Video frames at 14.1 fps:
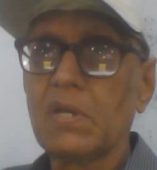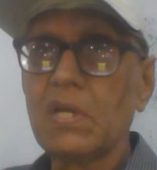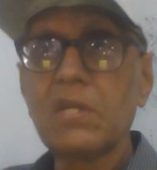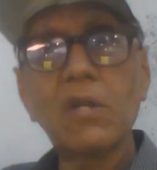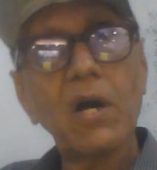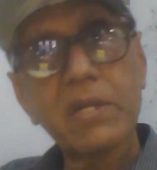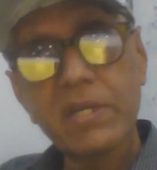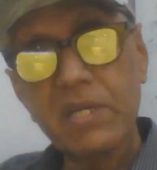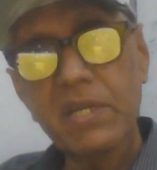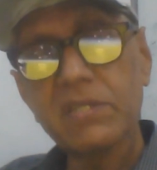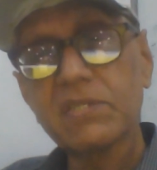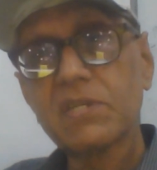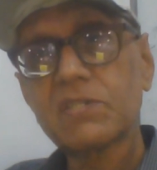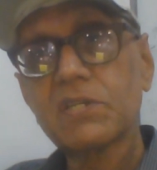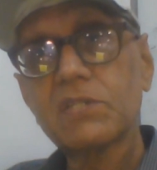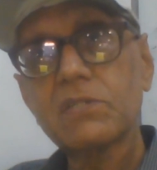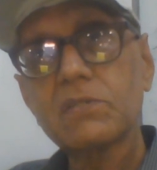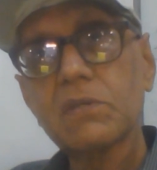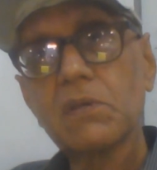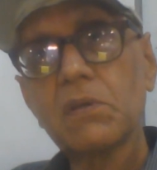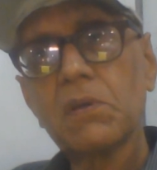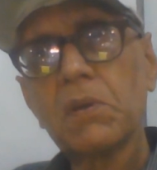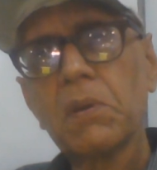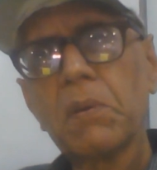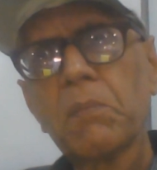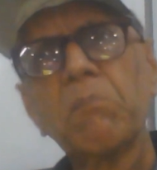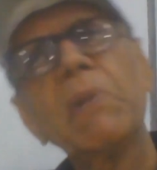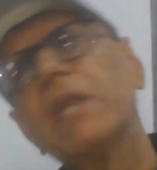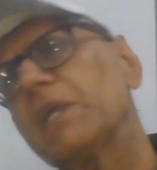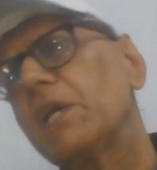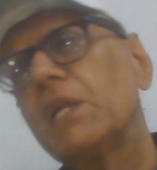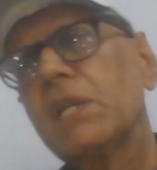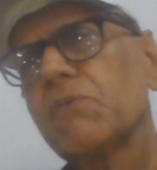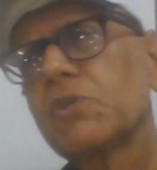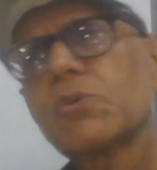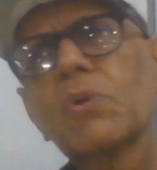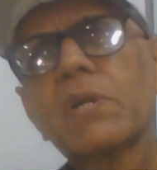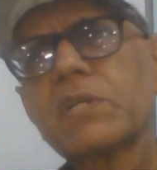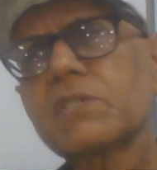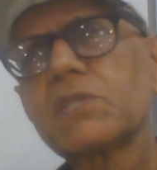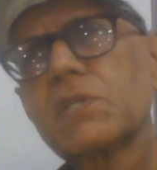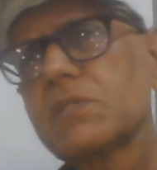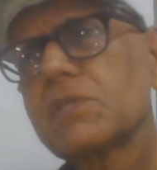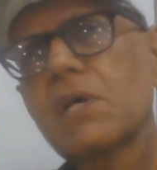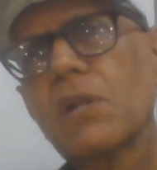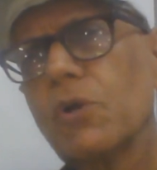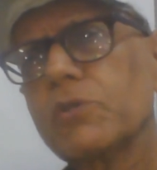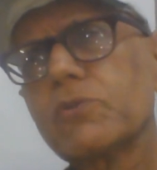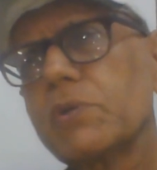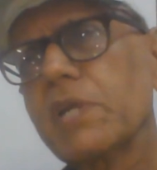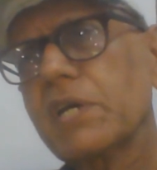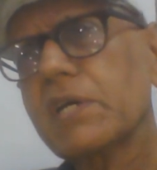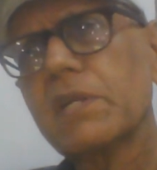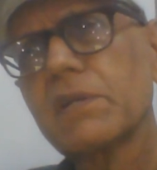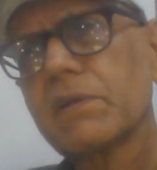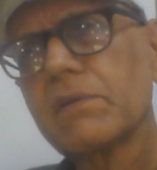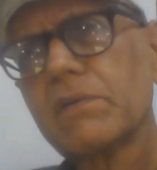In organizations, many individual decisions are also taken.